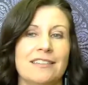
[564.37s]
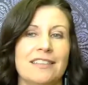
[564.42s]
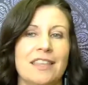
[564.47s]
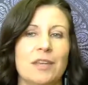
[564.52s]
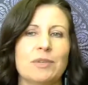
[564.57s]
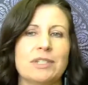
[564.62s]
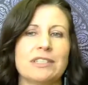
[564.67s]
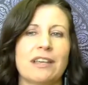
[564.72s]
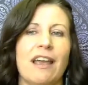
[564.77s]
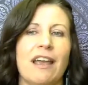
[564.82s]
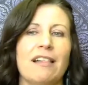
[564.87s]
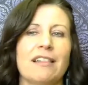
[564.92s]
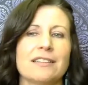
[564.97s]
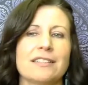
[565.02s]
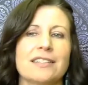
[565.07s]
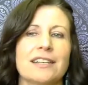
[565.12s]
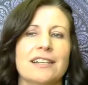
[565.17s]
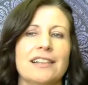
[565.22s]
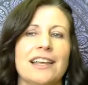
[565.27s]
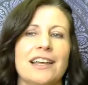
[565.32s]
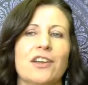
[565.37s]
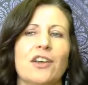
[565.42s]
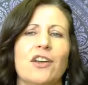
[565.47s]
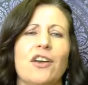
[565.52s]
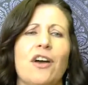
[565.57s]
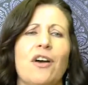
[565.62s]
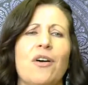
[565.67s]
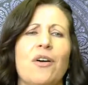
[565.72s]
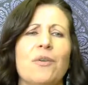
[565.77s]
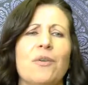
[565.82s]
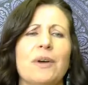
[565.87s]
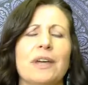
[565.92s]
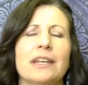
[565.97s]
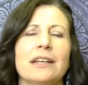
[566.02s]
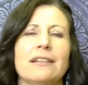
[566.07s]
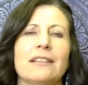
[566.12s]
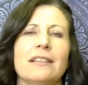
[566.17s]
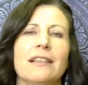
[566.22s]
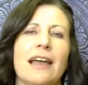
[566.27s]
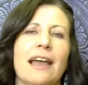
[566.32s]
They would tell us to let go and
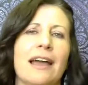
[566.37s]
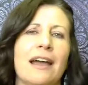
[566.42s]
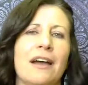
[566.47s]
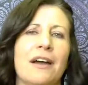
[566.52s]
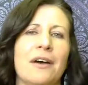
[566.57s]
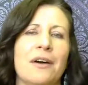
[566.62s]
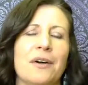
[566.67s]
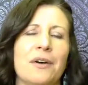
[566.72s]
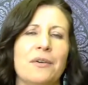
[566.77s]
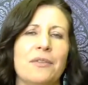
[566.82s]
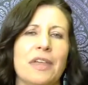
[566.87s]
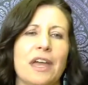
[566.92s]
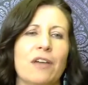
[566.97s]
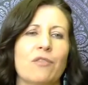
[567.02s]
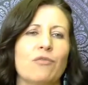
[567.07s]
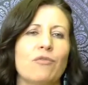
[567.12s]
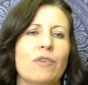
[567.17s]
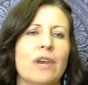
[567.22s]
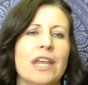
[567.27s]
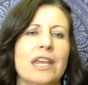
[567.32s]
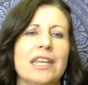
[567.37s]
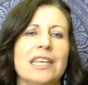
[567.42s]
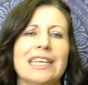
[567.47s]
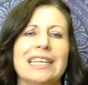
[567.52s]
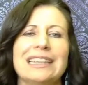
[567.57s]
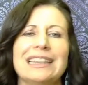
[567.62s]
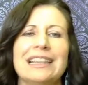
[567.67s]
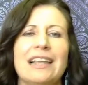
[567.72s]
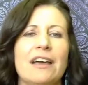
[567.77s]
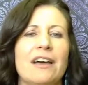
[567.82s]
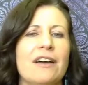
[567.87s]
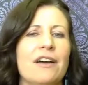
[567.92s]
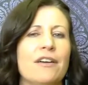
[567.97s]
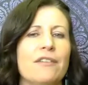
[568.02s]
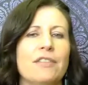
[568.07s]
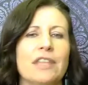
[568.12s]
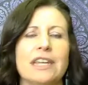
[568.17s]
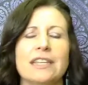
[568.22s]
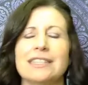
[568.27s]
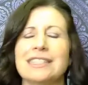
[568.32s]
allow that radiant
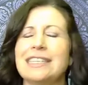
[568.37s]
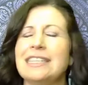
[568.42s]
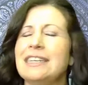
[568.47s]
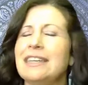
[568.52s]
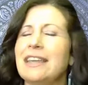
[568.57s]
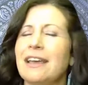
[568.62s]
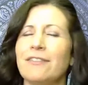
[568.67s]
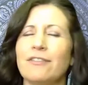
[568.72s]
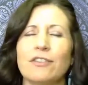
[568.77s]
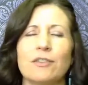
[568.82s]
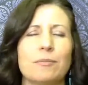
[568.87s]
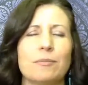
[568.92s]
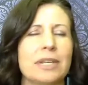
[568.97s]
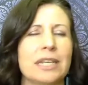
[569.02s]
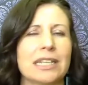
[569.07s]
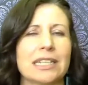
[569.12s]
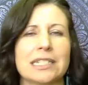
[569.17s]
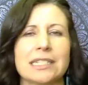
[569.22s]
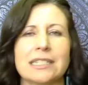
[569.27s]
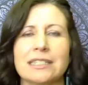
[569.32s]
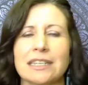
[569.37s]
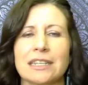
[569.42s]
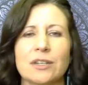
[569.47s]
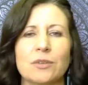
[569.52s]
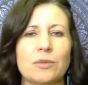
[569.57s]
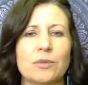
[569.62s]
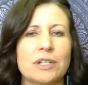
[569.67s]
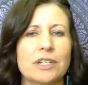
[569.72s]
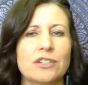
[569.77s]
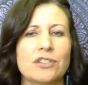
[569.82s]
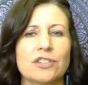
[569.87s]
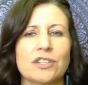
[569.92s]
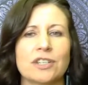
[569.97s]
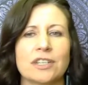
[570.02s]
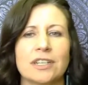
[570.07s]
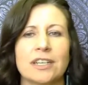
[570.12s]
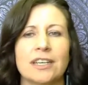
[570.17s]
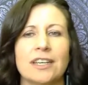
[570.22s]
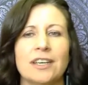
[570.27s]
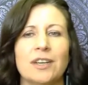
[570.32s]
love that has never been
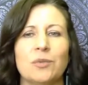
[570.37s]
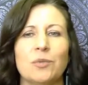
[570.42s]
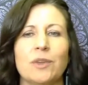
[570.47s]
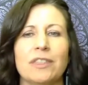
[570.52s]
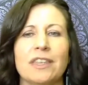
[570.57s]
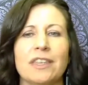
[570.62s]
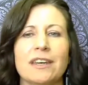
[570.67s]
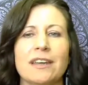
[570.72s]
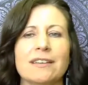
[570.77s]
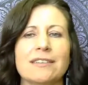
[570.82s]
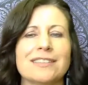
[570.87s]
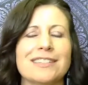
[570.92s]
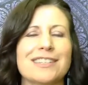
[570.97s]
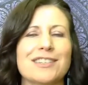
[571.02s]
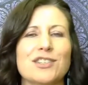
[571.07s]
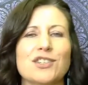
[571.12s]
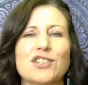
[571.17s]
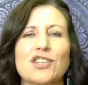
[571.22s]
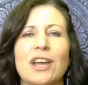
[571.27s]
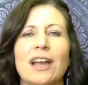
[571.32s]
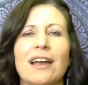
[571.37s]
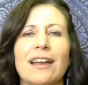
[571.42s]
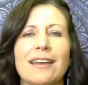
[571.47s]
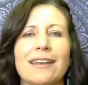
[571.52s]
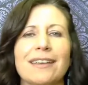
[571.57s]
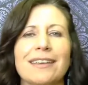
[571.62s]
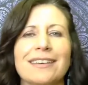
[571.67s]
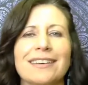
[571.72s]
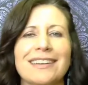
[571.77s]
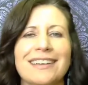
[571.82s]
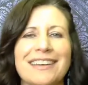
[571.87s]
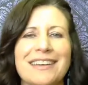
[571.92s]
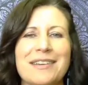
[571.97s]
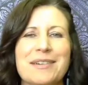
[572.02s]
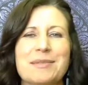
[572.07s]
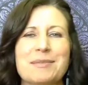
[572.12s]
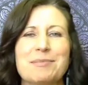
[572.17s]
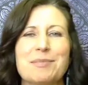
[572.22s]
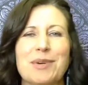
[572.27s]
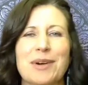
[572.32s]
extinguished within us to shine
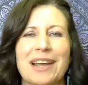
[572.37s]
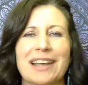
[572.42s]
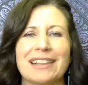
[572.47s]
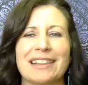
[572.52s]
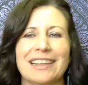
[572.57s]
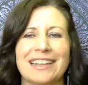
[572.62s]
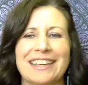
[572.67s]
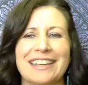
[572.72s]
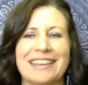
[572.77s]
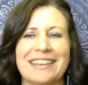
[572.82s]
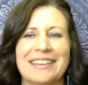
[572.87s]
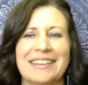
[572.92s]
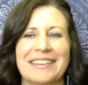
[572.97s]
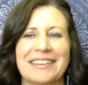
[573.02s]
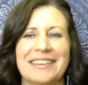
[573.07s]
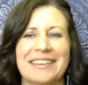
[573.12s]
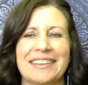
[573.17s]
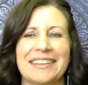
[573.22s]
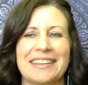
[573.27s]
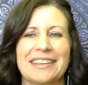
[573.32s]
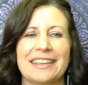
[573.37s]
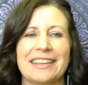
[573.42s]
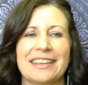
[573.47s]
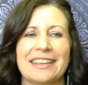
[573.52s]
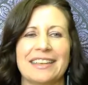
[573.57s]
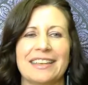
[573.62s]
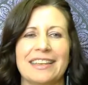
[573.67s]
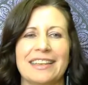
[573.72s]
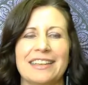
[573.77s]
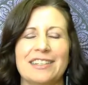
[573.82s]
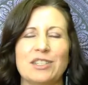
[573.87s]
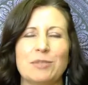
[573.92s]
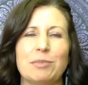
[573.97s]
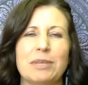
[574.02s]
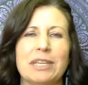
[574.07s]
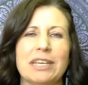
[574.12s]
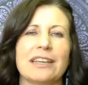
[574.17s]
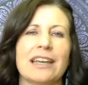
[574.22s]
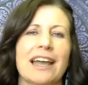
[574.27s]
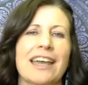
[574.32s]
brightly and to
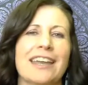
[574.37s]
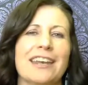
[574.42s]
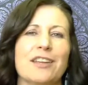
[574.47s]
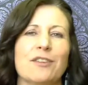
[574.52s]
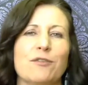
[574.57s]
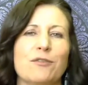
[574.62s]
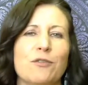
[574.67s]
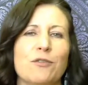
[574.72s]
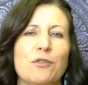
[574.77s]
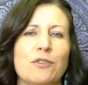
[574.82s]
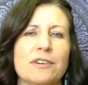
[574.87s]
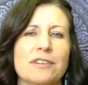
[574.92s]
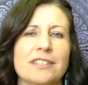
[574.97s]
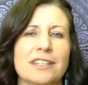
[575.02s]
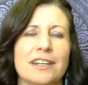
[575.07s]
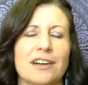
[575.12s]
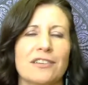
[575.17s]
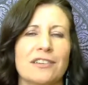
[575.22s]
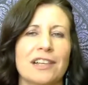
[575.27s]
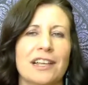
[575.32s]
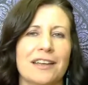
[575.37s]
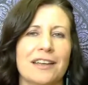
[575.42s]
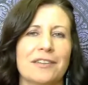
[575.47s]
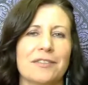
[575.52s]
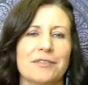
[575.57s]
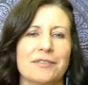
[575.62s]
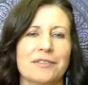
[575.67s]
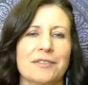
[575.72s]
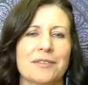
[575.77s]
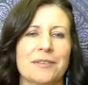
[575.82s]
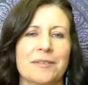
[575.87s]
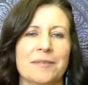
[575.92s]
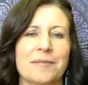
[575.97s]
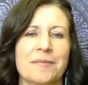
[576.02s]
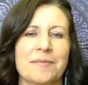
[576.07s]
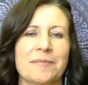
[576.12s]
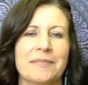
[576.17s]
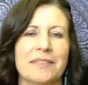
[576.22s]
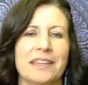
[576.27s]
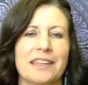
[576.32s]
be a guiding force in our life.
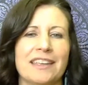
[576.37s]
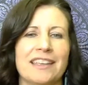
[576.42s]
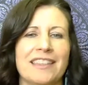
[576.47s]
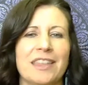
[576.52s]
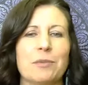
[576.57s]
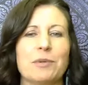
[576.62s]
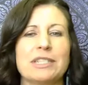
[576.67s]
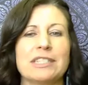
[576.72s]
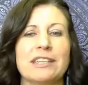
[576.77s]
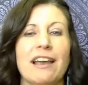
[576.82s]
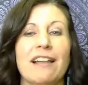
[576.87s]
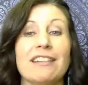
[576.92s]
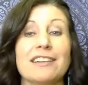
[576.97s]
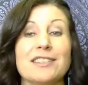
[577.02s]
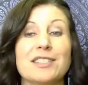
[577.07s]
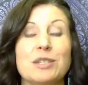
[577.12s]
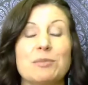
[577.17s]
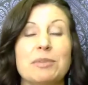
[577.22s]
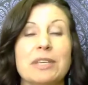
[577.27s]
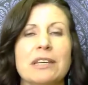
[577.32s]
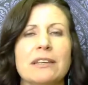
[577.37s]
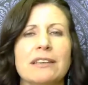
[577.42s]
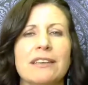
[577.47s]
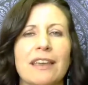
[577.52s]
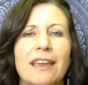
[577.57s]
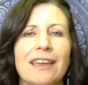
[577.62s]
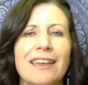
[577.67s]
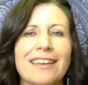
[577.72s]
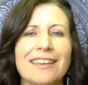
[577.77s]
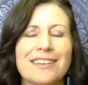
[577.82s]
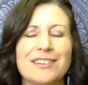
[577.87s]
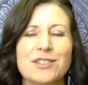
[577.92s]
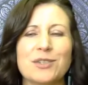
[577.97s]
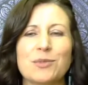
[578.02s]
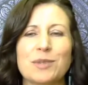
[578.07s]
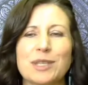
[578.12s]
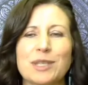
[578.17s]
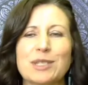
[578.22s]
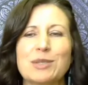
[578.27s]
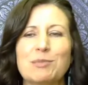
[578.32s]
They would tell us to be engaged
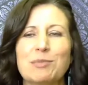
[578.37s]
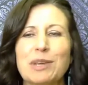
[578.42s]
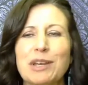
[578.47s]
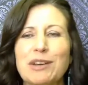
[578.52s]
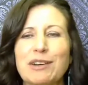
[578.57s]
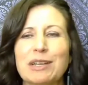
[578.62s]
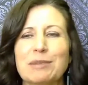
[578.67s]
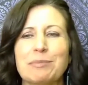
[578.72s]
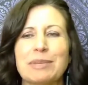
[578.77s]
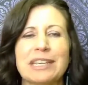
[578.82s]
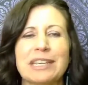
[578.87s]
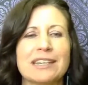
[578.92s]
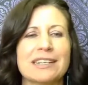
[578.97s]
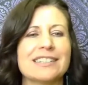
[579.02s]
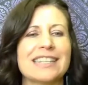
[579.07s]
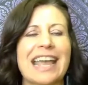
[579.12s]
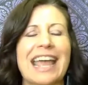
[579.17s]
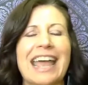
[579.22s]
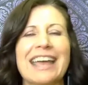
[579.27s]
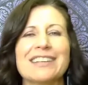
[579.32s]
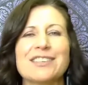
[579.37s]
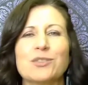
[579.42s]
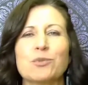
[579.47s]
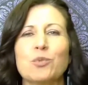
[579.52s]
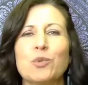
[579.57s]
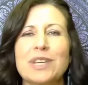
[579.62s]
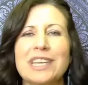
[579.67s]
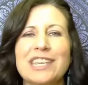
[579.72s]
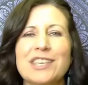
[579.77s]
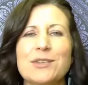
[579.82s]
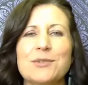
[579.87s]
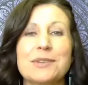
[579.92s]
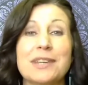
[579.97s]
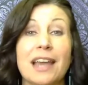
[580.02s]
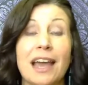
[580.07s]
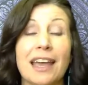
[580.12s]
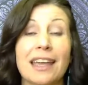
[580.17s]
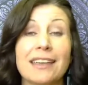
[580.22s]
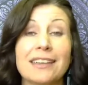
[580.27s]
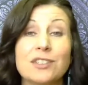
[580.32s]
with spirit, because as we
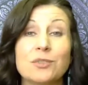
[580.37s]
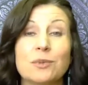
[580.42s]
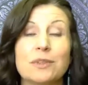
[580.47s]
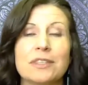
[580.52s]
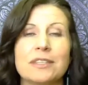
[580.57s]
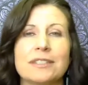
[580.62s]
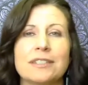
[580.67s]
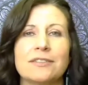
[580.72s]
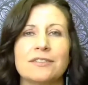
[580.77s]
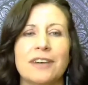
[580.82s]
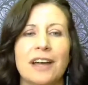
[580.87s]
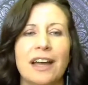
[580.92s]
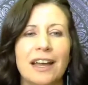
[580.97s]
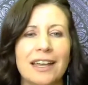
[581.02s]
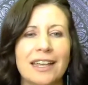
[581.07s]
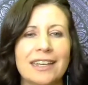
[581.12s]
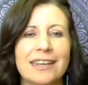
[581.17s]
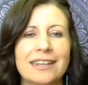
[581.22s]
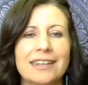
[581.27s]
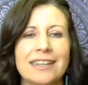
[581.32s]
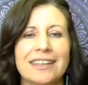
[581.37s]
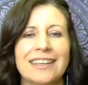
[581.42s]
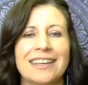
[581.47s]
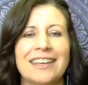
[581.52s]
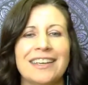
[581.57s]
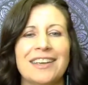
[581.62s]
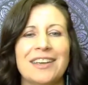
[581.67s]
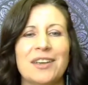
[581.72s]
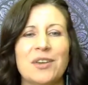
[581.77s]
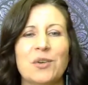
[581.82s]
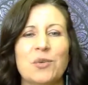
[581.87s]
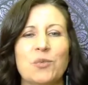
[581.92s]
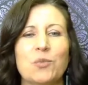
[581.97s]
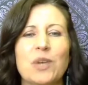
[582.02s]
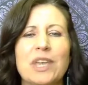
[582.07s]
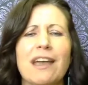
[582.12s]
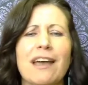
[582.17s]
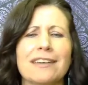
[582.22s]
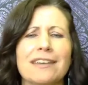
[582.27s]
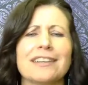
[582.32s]
unite with the divine,
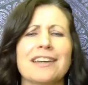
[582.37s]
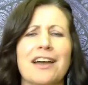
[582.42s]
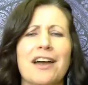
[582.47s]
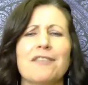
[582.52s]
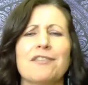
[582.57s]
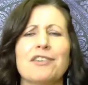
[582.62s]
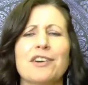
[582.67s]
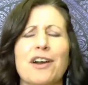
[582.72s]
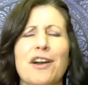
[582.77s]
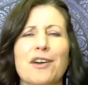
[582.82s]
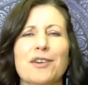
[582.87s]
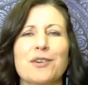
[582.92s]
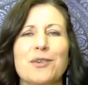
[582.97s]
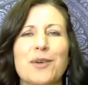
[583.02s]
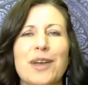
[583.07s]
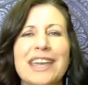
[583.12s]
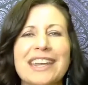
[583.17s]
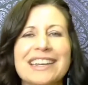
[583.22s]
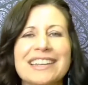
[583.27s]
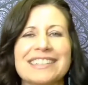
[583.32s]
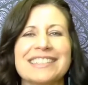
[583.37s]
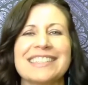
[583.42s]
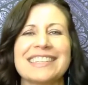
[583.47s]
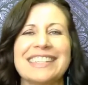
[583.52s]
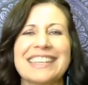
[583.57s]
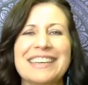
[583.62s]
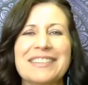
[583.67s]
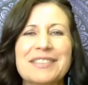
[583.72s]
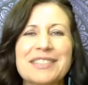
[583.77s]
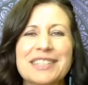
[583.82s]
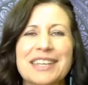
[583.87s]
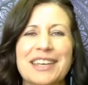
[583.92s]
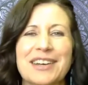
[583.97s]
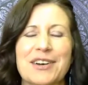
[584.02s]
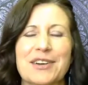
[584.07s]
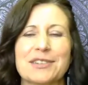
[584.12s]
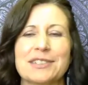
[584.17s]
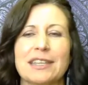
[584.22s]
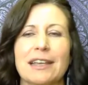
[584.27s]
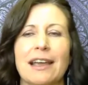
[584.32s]
we uncover our greatest gifts and
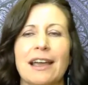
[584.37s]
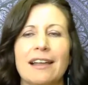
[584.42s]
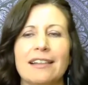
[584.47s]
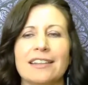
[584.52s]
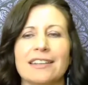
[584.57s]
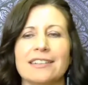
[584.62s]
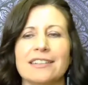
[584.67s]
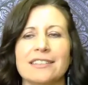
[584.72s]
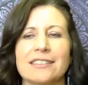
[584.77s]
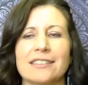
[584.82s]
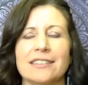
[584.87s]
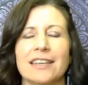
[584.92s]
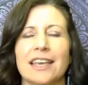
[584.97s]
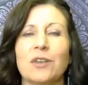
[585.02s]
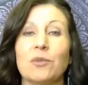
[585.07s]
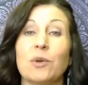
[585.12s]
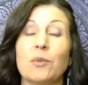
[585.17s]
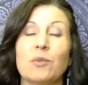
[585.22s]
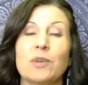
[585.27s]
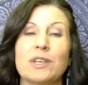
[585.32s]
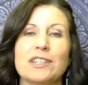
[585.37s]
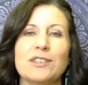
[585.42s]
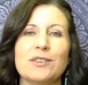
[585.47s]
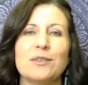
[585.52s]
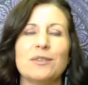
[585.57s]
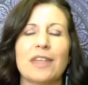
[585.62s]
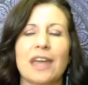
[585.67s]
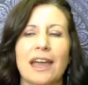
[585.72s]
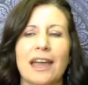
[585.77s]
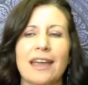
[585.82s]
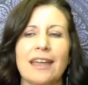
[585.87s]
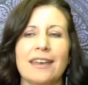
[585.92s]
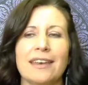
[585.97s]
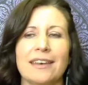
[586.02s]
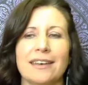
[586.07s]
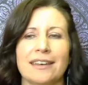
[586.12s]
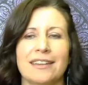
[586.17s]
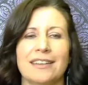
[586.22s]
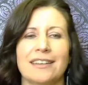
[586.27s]
our talents. And when we do that,